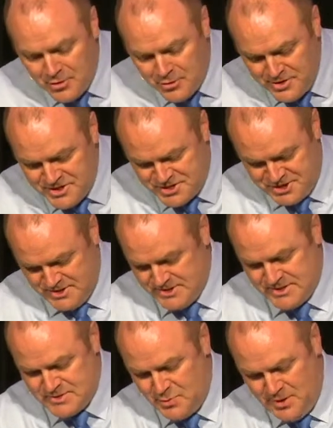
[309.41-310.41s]
Christians
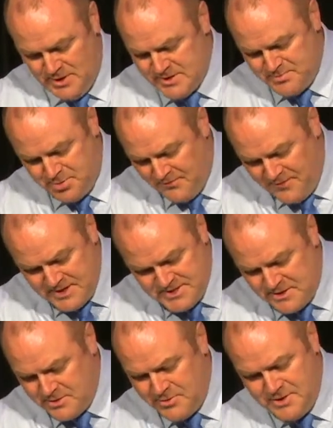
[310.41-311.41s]
as well as
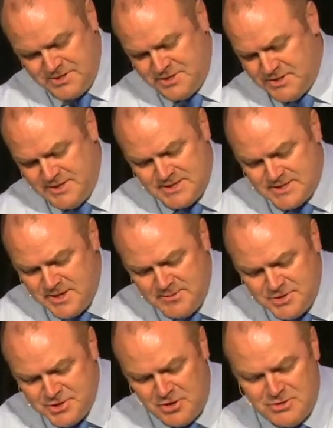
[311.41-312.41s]
professing Christians, that some
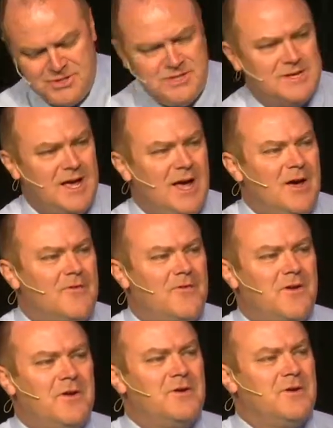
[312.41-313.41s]
churches
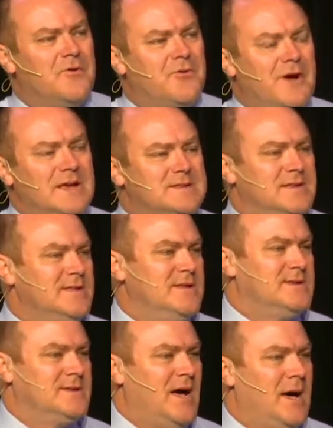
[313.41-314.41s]
fear addressing
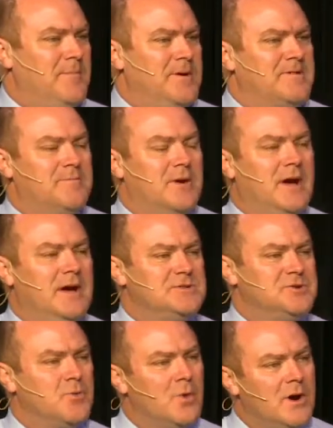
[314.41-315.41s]
these topics
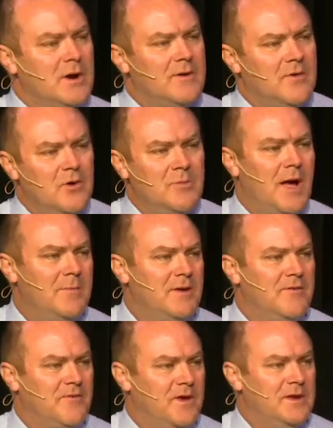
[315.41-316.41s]
because you're worried of who might be
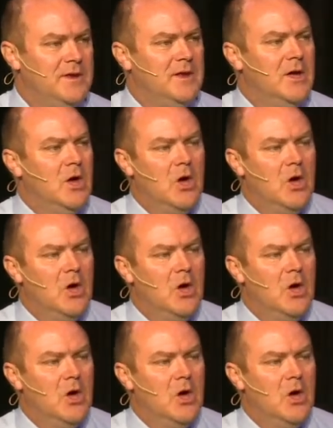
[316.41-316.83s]
offended,